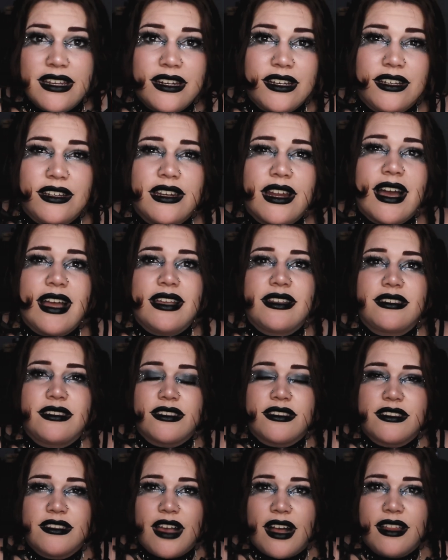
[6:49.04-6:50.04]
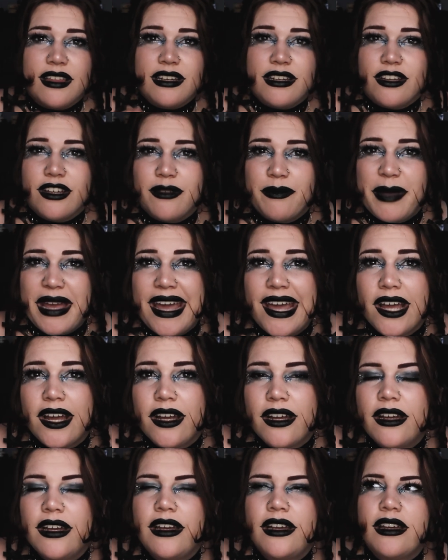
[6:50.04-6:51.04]
in a nice, solid, good
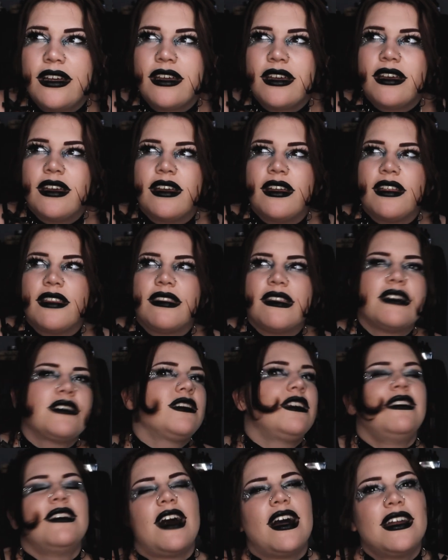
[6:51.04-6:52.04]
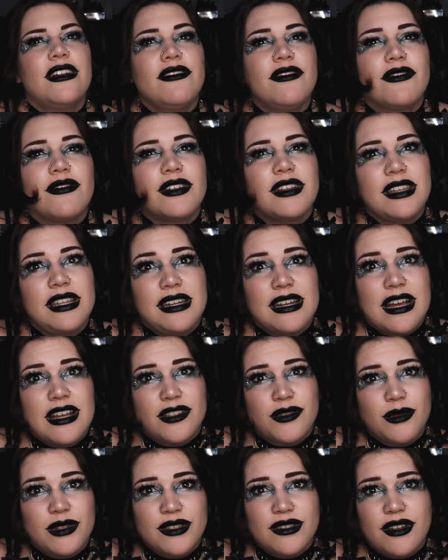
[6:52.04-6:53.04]
pair. There's a lot of really
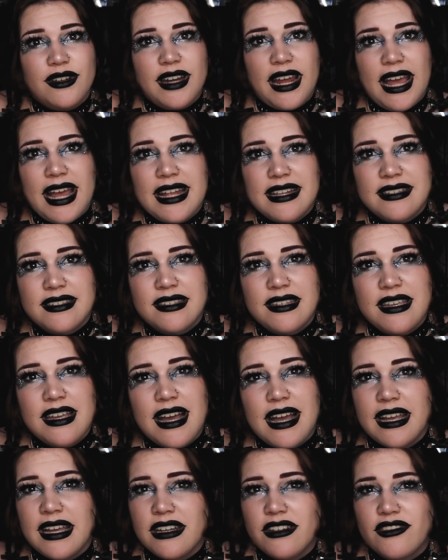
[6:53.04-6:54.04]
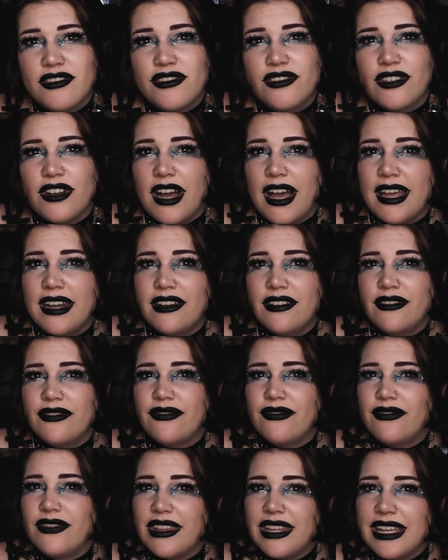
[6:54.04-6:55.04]
nice ones on Etsy. I can try to
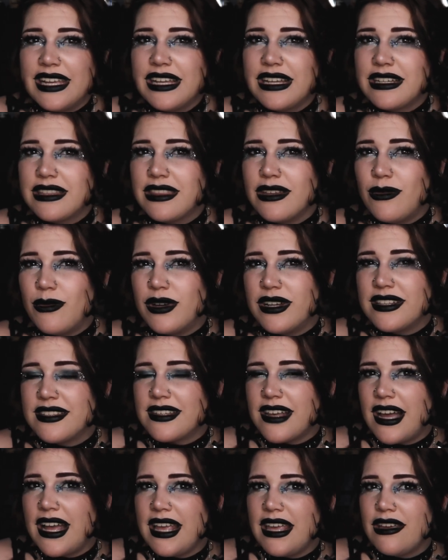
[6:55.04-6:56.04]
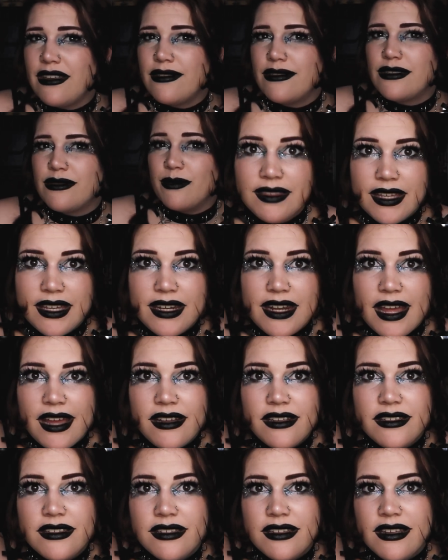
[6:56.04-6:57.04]
link the ones I use. The
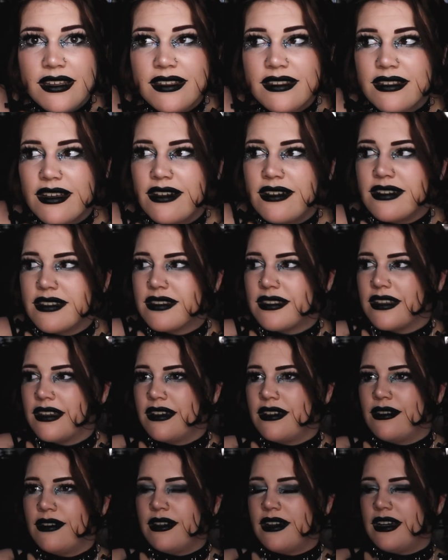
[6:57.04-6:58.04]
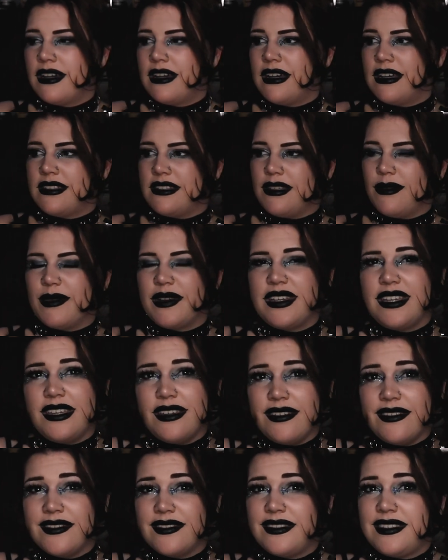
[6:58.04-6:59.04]
next is also a super
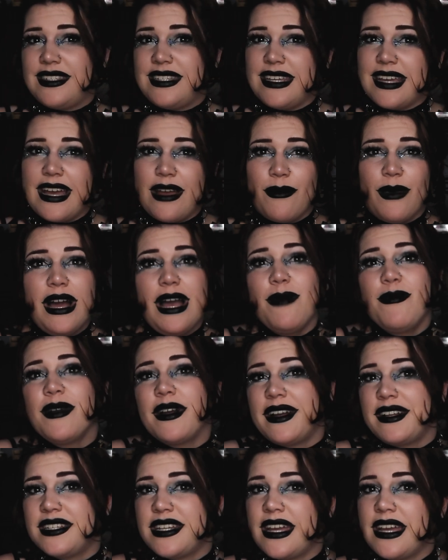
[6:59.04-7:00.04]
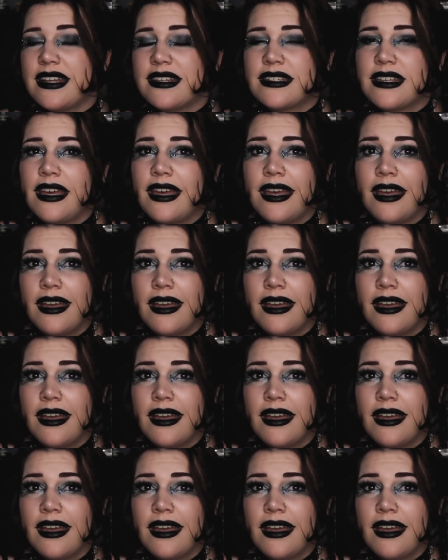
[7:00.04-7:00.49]
cute DIY project,